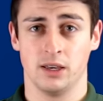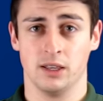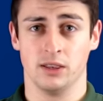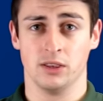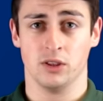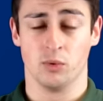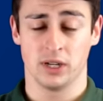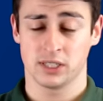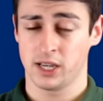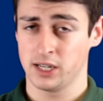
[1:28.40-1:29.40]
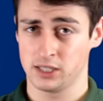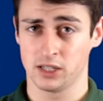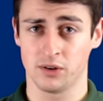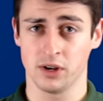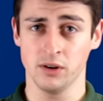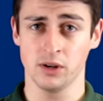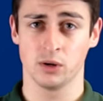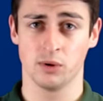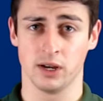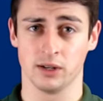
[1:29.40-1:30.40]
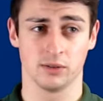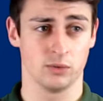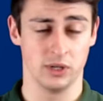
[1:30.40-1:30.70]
In the worst case scenario, where